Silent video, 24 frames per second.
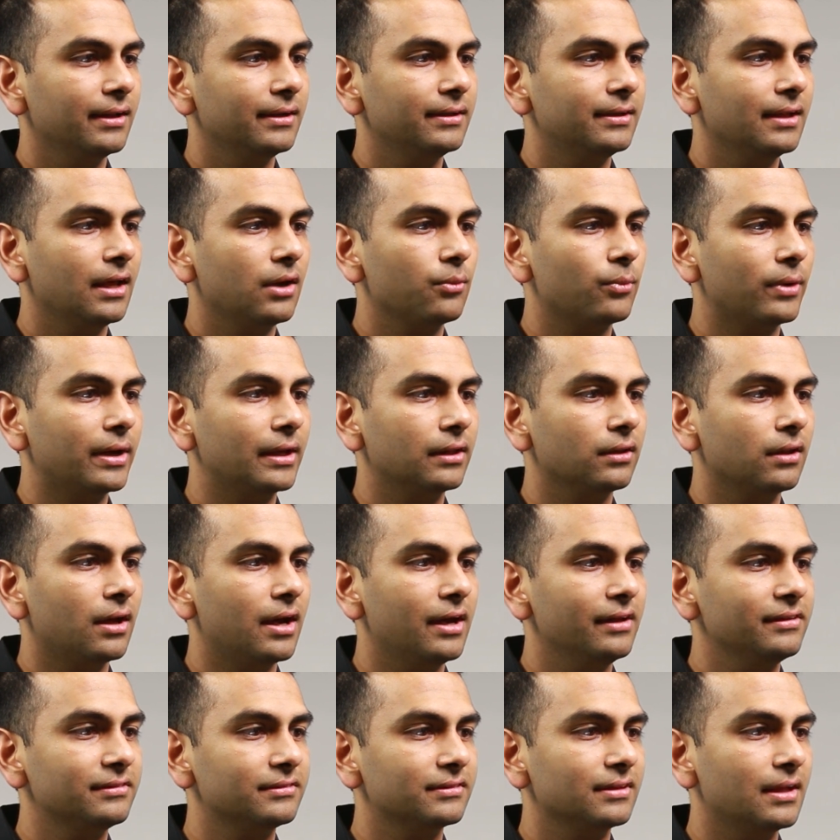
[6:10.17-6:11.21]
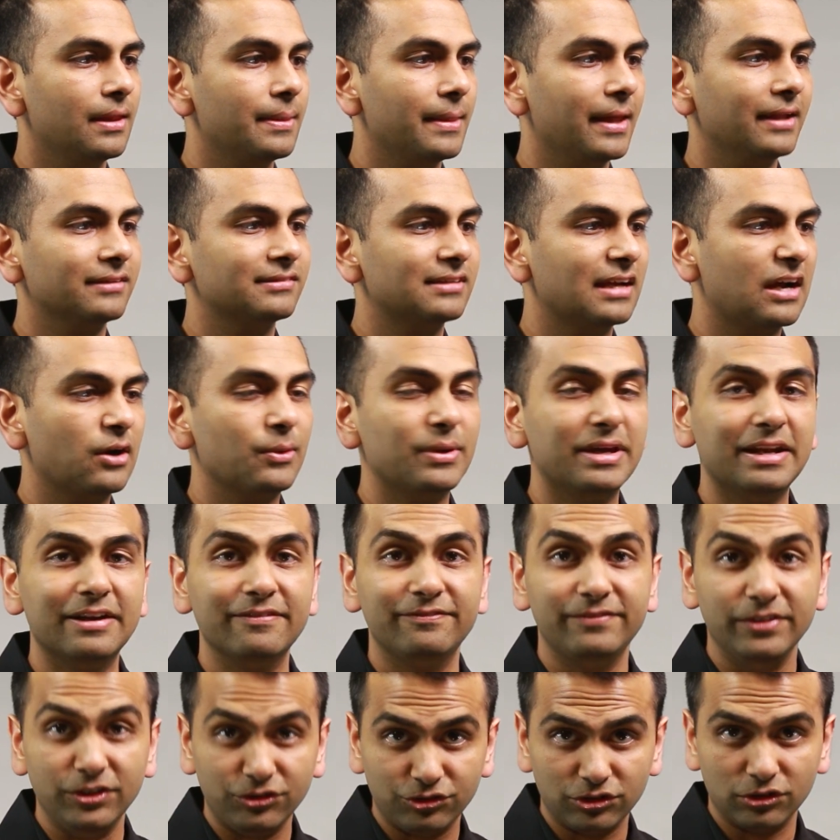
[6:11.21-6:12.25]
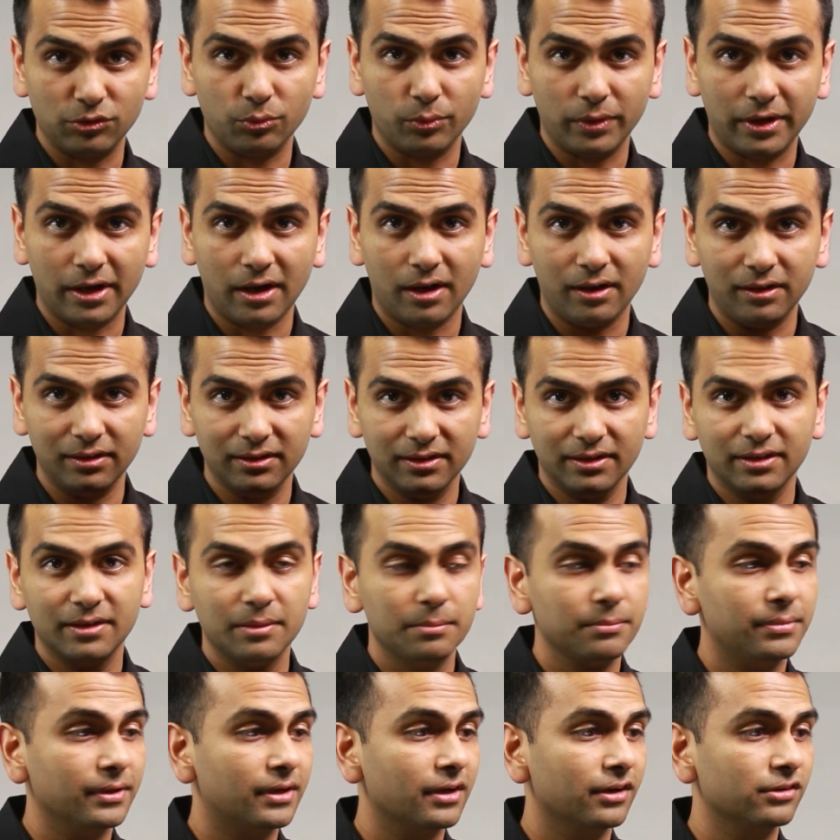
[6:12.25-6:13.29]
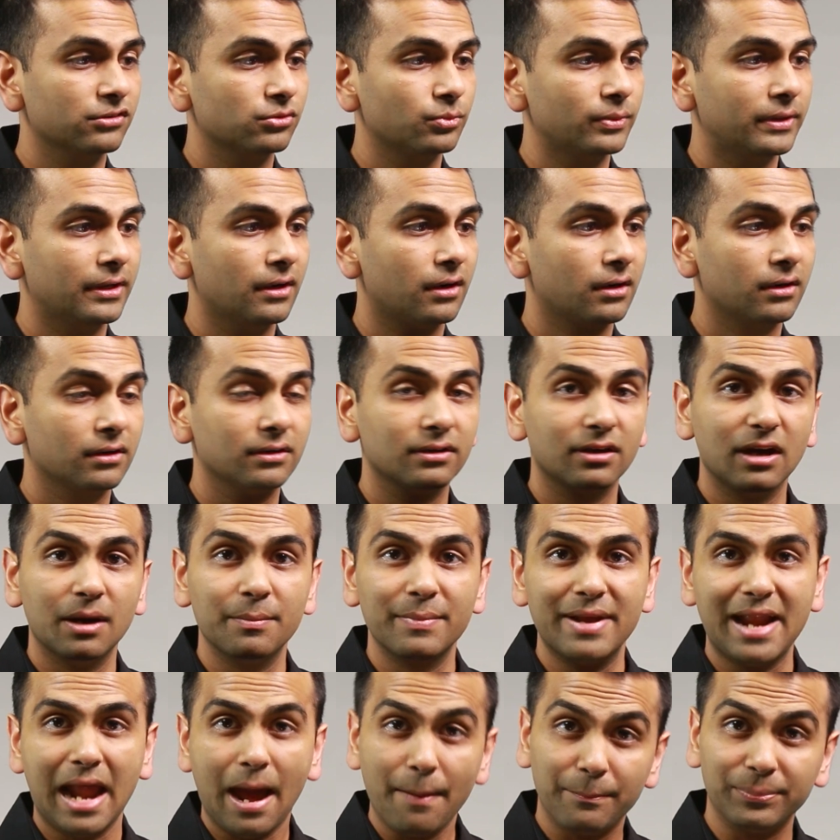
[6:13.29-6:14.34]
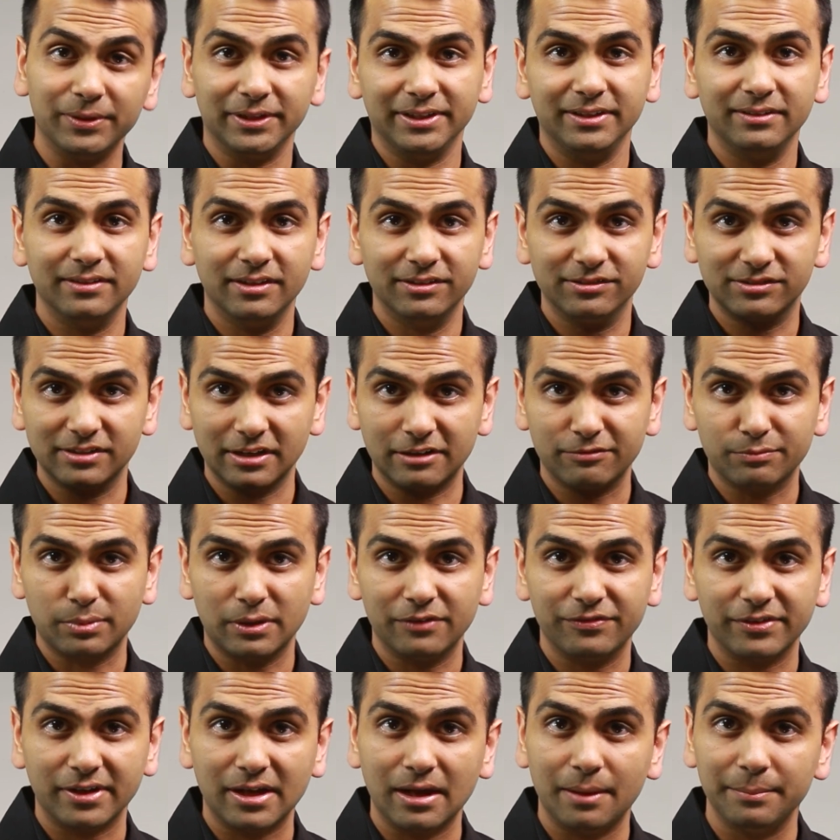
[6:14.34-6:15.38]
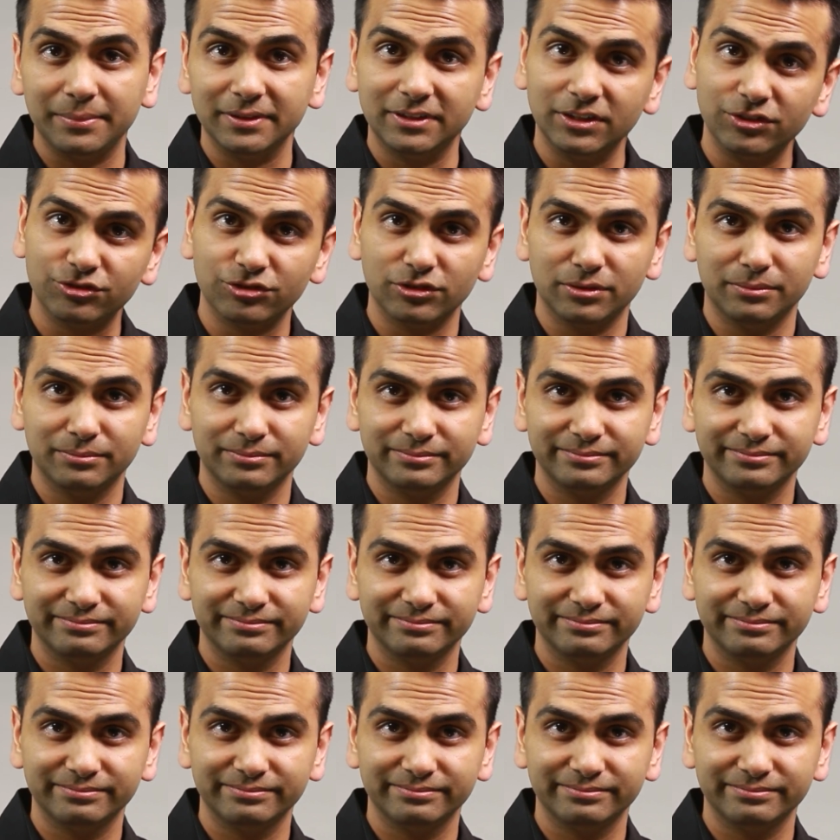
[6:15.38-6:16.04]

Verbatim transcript: deadweight loss, and that's how inefficient we are because we are a monopoly instead of perfect competition.